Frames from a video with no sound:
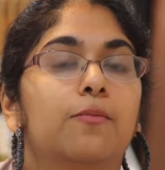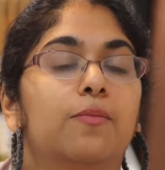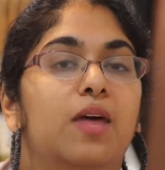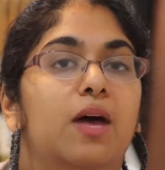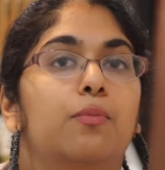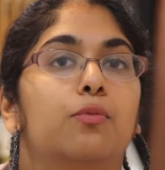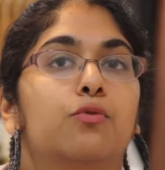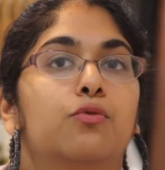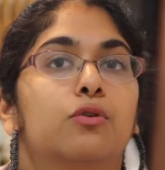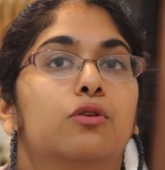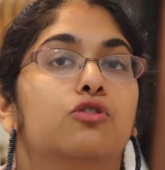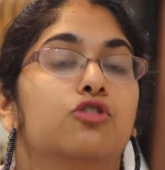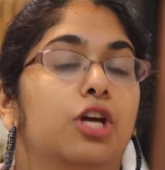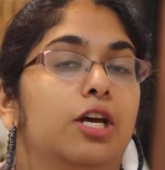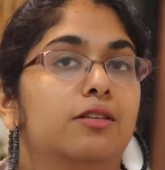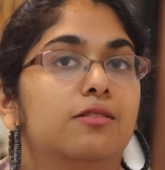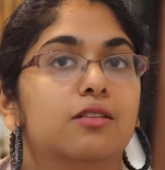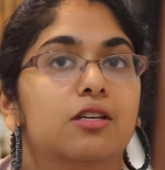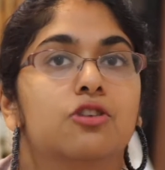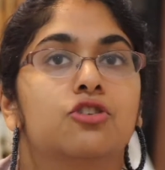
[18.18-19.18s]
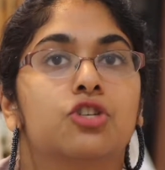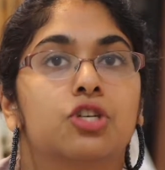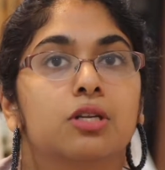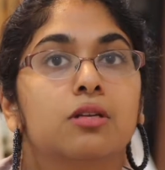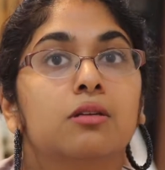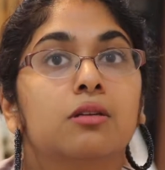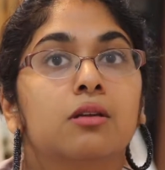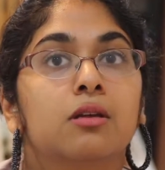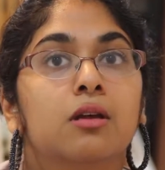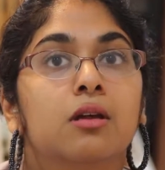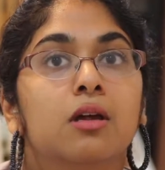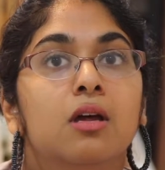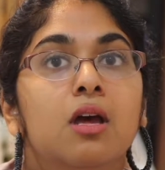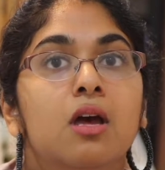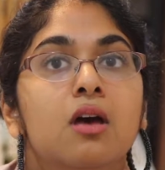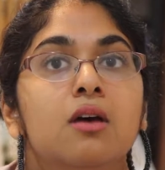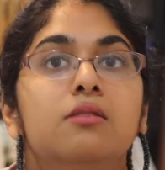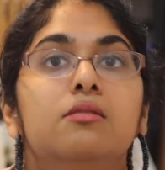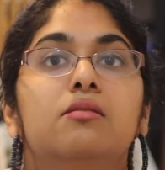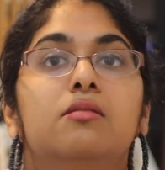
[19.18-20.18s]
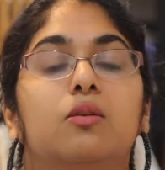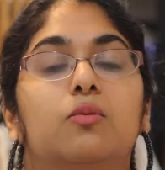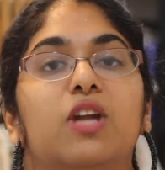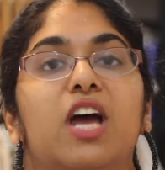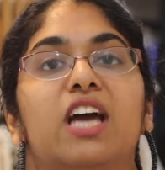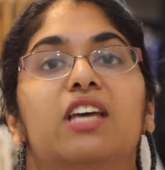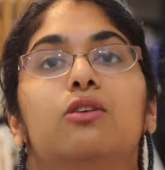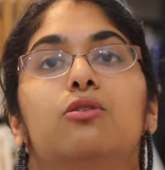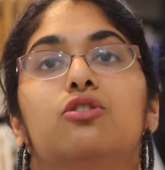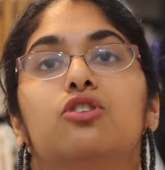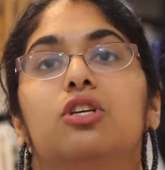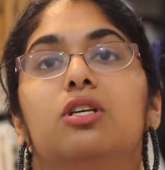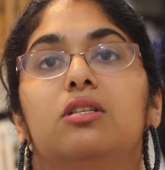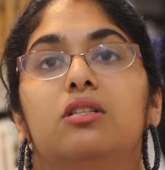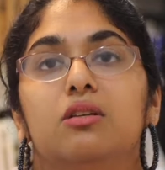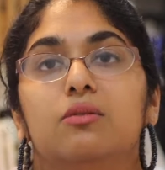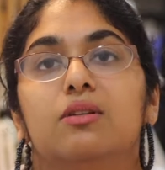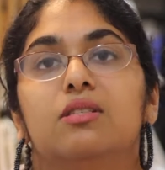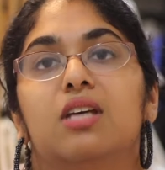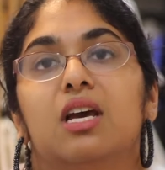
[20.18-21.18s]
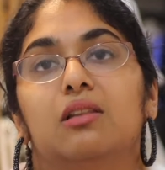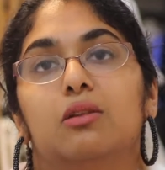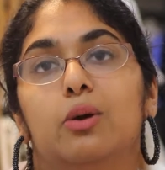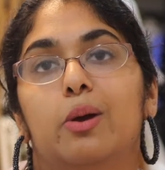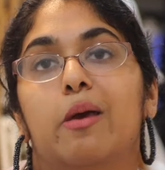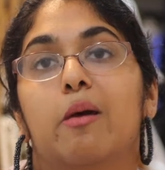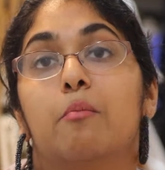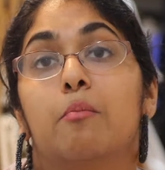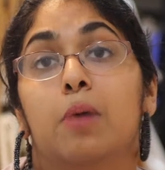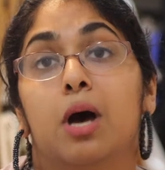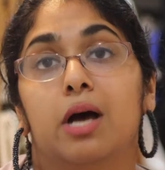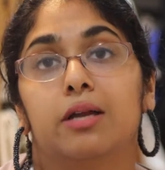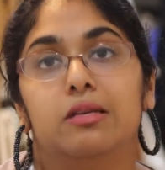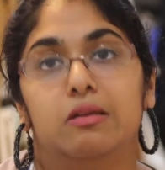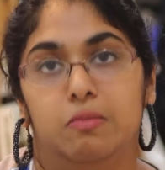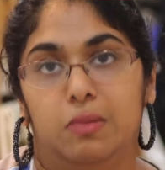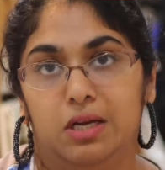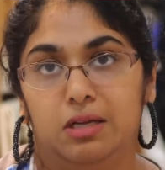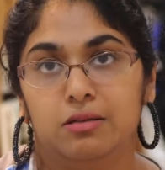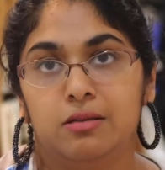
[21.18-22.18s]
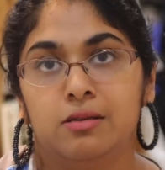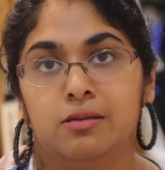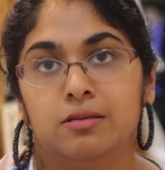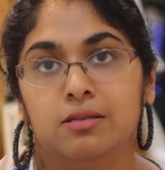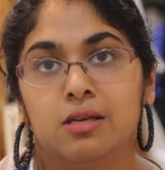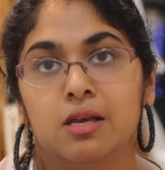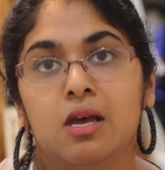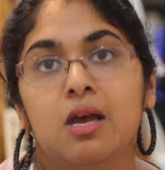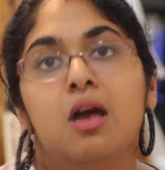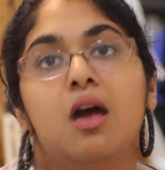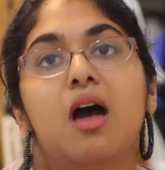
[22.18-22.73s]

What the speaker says: from them through transition. So what I usually do is I look at monuments,